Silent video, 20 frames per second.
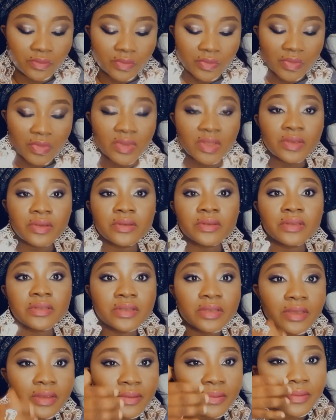You see,
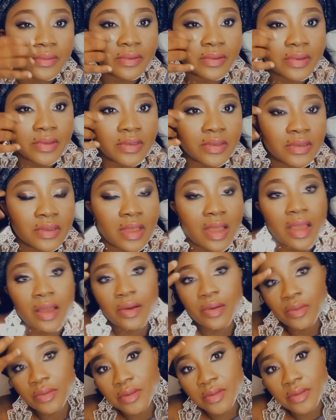it's out.